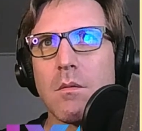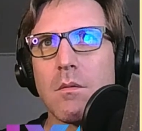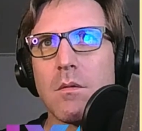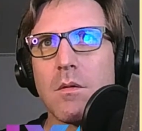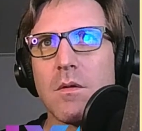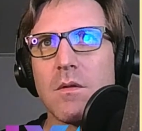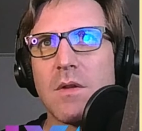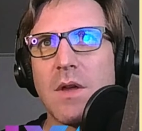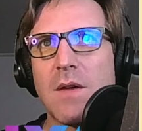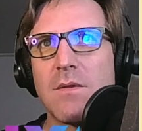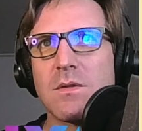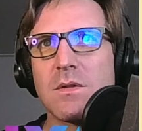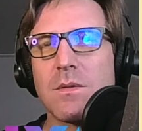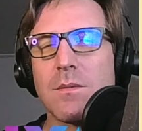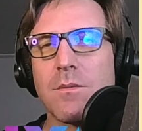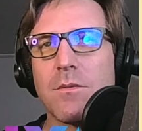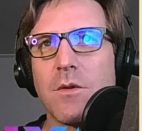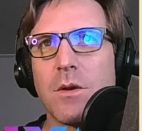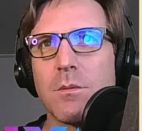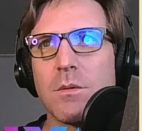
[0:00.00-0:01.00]
Just having some
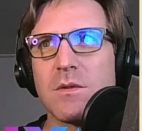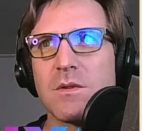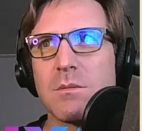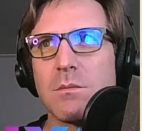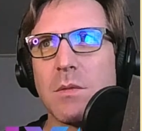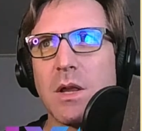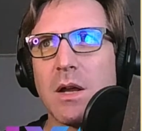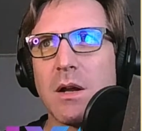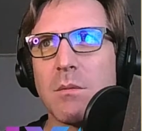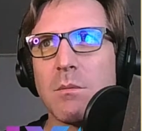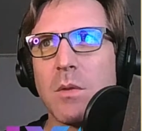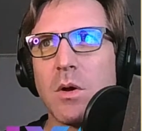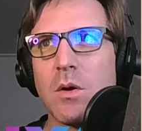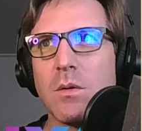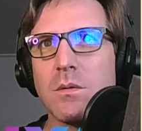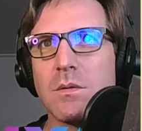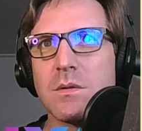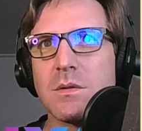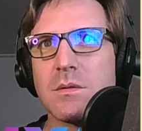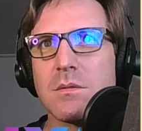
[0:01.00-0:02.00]
fun with some layer
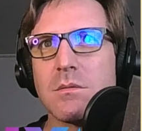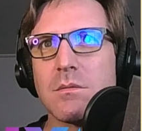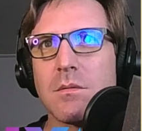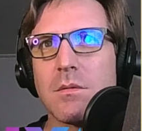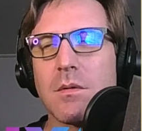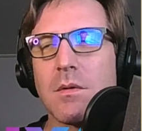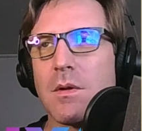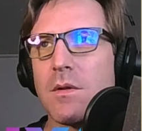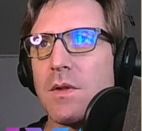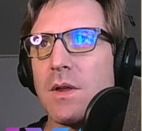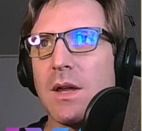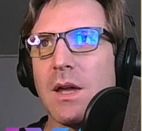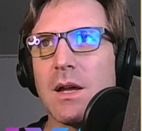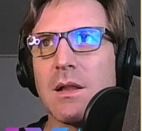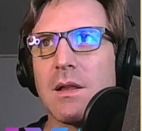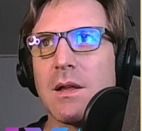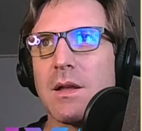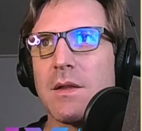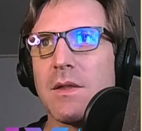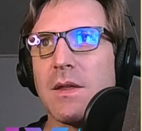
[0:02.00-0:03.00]
modes. I
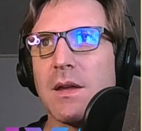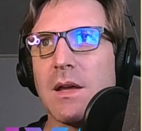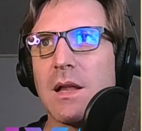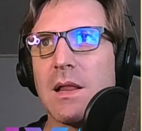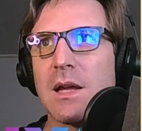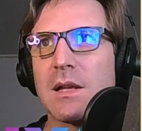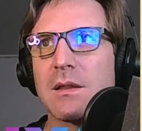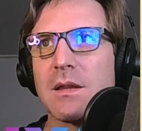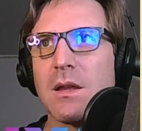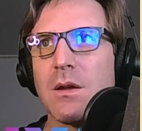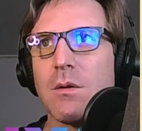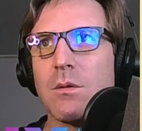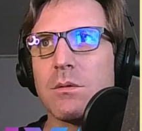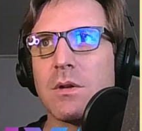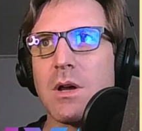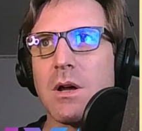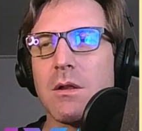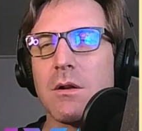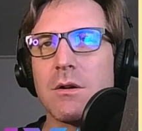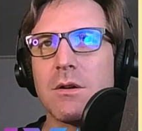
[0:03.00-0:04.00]
think I like the old
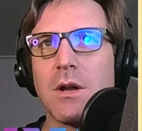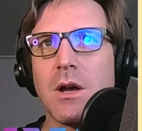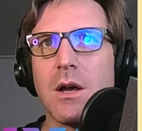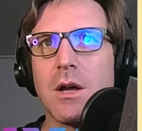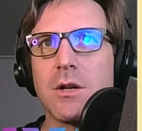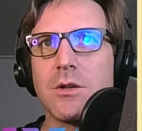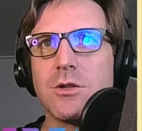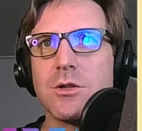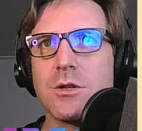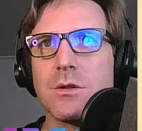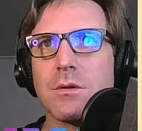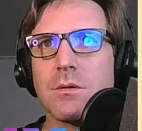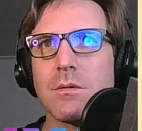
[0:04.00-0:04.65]
color dodge.